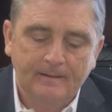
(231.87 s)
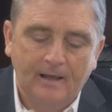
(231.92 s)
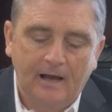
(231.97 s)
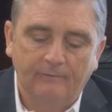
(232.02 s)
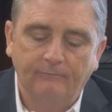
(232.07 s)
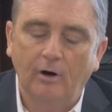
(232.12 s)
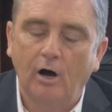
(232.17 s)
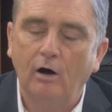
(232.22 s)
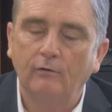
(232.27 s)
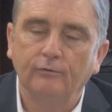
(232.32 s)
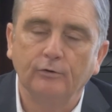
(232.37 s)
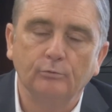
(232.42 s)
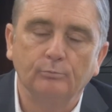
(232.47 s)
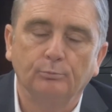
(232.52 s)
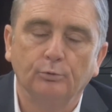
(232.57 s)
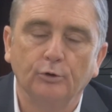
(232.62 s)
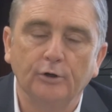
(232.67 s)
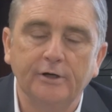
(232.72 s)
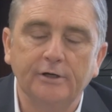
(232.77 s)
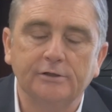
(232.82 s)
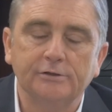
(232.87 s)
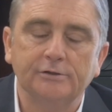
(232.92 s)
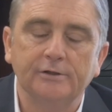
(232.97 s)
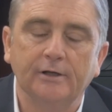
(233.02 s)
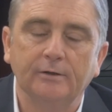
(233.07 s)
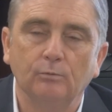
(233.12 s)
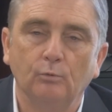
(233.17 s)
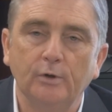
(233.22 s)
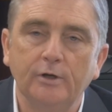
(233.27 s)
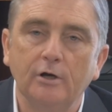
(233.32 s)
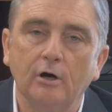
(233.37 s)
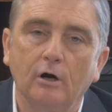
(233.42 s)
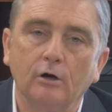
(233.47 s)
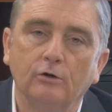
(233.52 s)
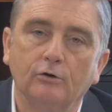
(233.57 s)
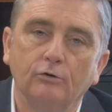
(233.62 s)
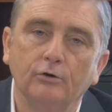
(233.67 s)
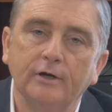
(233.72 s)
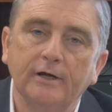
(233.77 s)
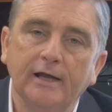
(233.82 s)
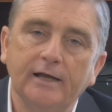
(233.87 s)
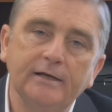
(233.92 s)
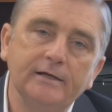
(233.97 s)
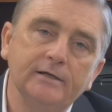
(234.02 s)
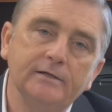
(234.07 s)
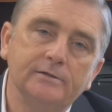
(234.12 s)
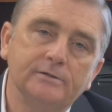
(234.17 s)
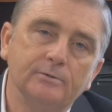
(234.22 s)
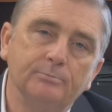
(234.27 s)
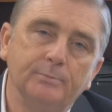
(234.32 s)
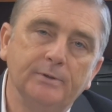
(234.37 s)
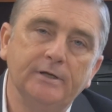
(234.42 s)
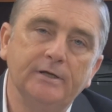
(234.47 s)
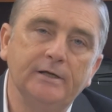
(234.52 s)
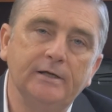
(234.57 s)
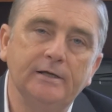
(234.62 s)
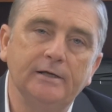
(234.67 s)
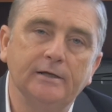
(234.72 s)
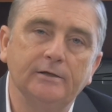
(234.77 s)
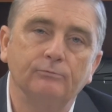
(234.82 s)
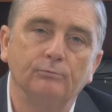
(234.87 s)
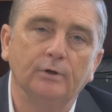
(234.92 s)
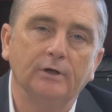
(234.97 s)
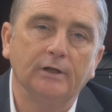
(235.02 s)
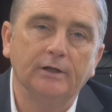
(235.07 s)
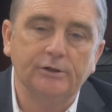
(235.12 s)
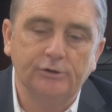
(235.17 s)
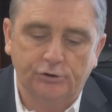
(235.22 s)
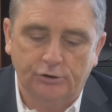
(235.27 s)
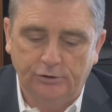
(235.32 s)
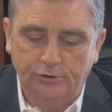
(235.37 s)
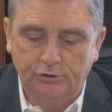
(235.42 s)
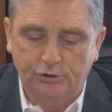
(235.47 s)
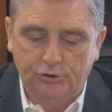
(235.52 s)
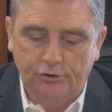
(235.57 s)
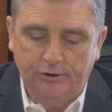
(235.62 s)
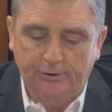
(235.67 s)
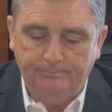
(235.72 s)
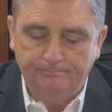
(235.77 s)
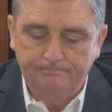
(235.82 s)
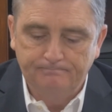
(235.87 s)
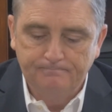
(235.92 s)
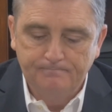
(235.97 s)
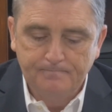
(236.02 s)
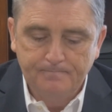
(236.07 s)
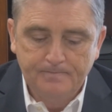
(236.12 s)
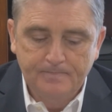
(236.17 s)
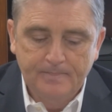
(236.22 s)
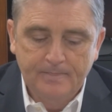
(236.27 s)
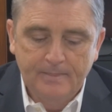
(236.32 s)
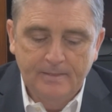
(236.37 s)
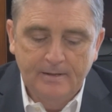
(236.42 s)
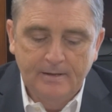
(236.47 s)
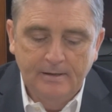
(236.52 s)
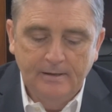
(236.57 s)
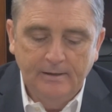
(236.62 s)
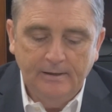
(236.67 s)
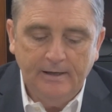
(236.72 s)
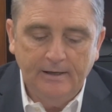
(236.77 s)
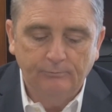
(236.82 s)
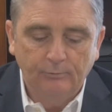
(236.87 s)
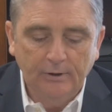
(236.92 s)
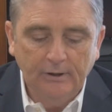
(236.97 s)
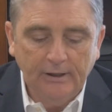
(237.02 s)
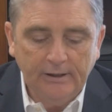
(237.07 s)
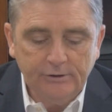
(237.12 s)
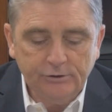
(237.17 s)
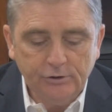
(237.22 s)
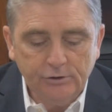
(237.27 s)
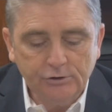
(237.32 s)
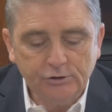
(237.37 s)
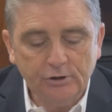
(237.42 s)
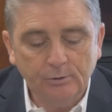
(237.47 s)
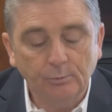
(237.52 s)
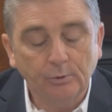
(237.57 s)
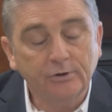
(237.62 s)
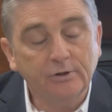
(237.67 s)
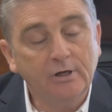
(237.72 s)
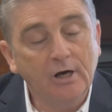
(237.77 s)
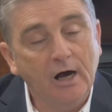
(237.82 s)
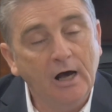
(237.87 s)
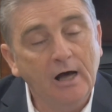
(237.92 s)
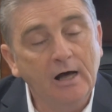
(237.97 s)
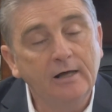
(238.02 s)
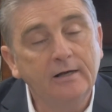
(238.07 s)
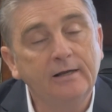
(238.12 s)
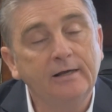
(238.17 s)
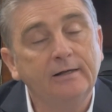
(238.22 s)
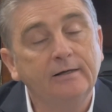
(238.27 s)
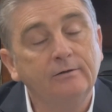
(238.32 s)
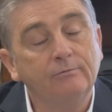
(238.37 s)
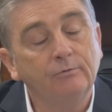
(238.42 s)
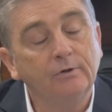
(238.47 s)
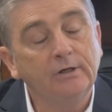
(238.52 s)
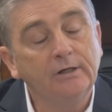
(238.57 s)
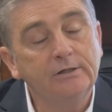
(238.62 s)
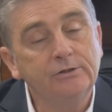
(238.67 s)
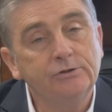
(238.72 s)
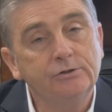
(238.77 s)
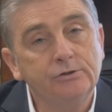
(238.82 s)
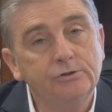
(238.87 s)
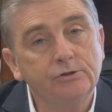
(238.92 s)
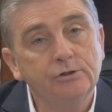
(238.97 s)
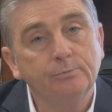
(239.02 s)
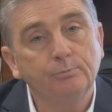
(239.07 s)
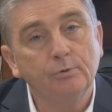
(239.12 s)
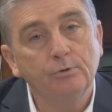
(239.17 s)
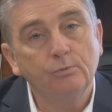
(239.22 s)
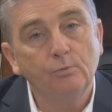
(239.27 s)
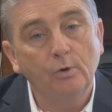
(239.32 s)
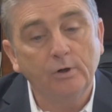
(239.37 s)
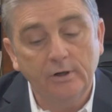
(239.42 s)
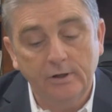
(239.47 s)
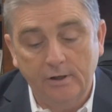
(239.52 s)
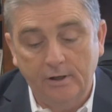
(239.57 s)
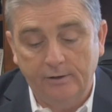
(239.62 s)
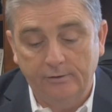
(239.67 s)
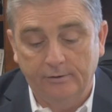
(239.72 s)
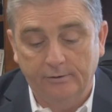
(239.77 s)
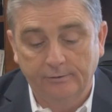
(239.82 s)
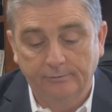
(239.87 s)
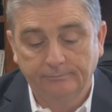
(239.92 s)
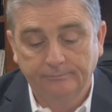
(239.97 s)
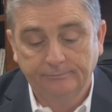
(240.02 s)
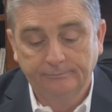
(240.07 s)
I've often preached that we are created to be in relationship with God and in relationship with one another.